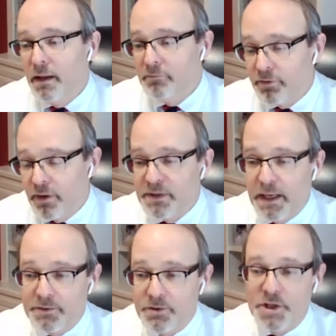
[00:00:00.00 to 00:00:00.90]
from
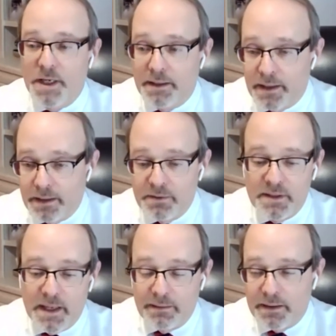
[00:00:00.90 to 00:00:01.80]
Dr. Chan, Dr.
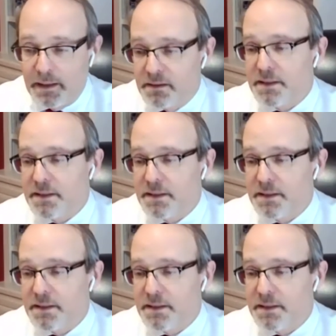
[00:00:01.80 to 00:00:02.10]
Daly, Dr.